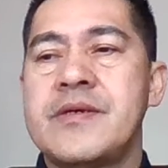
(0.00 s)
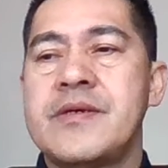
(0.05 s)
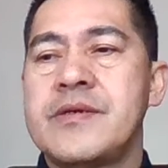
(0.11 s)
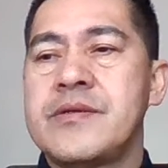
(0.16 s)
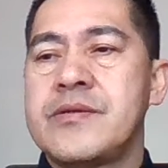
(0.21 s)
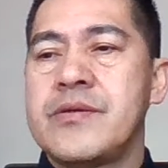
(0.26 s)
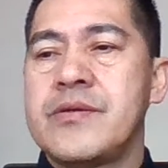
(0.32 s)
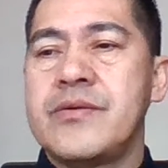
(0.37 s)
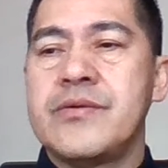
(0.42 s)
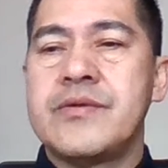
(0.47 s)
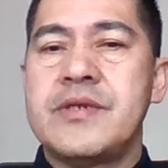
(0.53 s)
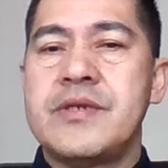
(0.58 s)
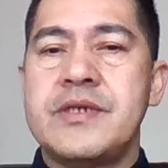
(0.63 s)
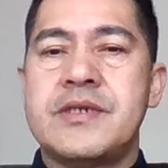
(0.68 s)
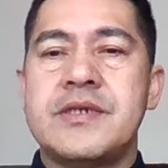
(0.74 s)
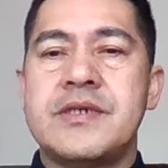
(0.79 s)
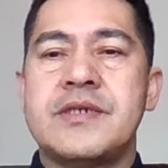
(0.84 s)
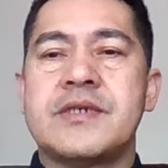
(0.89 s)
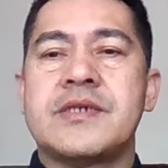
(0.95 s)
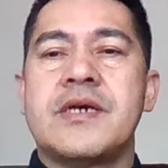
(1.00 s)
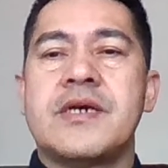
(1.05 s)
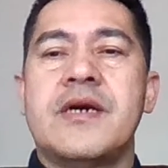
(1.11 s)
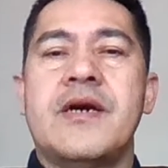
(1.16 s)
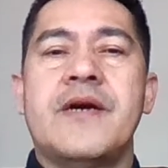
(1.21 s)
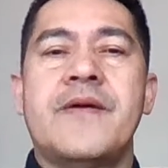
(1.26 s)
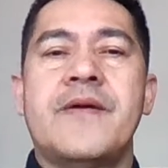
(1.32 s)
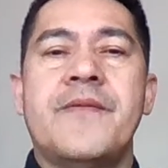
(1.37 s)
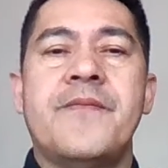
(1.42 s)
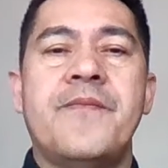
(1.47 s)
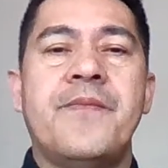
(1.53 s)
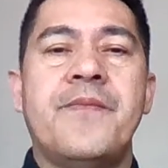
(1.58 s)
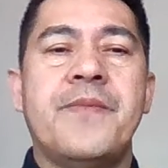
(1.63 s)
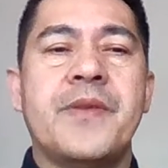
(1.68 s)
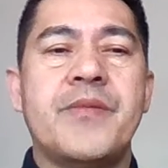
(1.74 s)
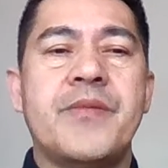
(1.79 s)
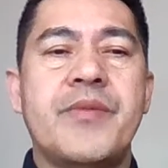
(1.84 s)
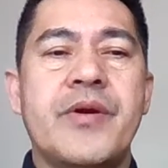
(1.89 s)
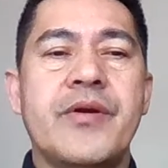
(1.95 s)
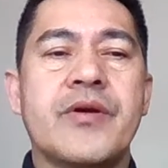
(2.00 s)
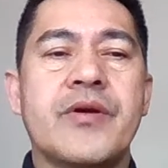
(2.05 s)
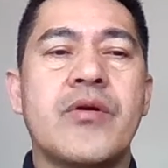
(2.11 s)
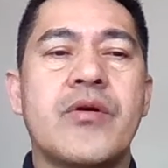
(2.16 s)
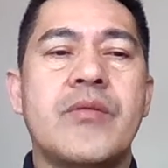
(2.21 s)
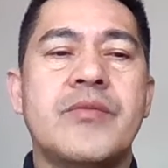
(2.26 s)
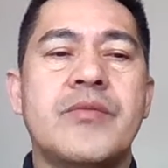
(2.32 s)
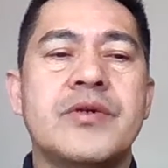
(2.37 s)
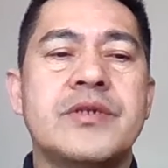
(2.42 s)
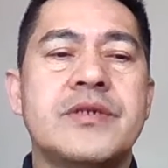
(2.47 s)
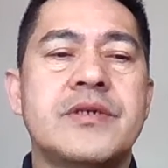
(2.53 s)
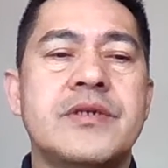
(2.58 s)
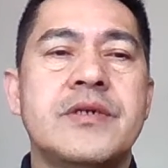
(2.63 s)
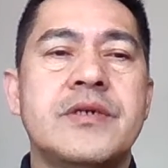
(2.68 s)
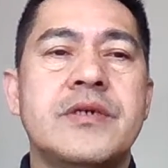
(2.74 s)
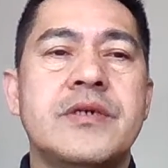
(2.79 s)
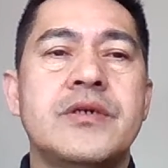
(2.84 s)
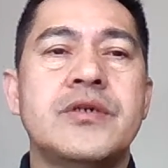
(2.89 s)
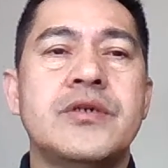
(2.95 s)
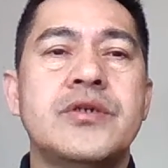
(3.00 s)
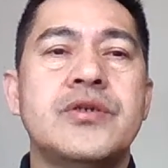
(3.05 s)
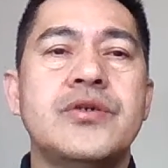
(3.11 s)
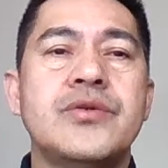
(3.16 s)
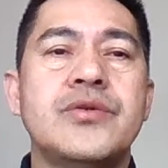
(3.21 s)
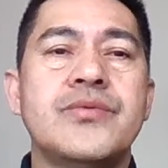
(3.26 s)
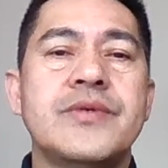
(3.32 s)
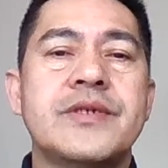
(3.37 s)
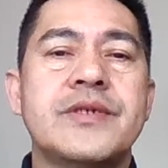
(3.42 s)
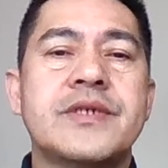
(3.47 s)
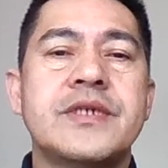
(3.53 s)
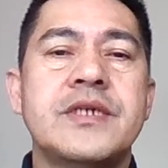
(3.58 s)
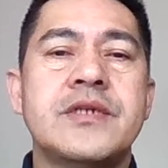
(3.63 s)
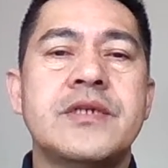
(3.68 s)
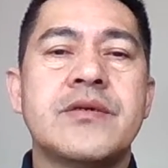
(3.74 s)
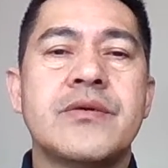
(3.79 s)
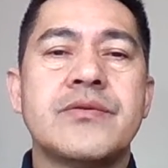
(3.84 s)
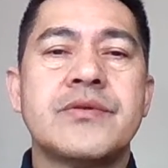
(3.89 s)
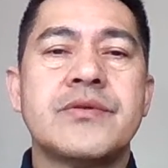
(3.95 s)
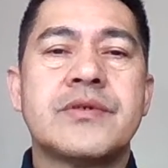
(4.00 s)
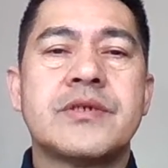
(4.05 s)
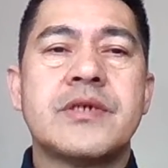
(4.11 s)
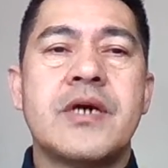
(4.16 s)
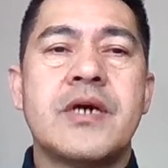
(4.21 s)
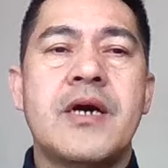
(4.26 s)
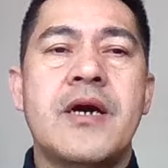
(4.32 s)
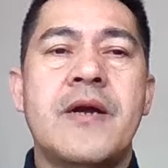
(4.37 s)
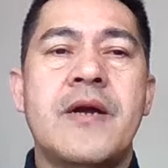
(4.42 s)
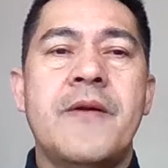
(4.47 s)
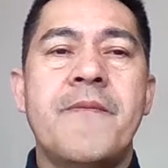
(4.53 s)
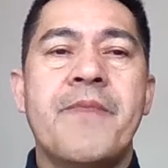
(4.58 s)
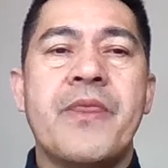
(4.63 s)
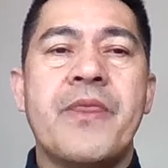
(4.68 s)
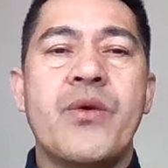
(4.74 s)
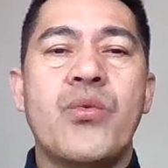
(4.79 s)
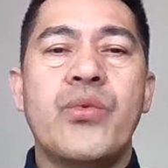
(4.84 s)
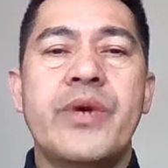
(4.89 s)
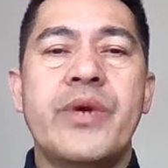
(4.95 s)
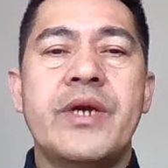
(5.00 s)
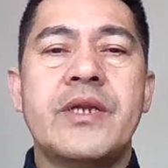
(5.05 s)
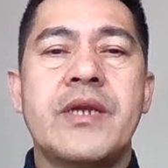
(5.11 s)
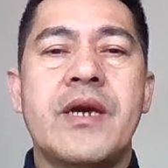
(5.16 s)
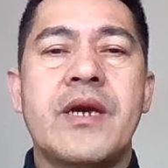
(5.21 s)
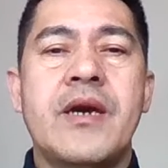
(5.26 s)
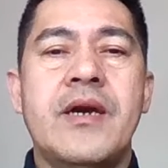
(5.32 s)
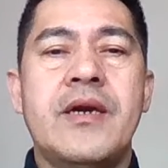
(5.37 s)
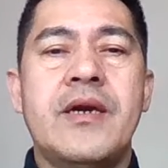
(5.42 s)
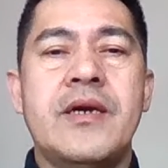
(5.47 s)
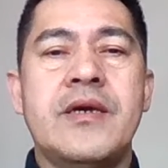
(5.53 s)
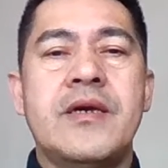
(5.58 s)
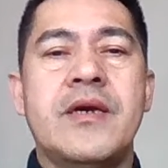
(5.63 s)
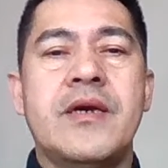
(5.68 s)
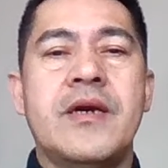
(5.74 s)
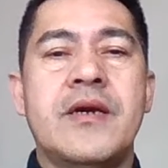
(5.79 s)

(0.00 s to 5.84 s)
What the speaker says: So this is very common. So you will see those with a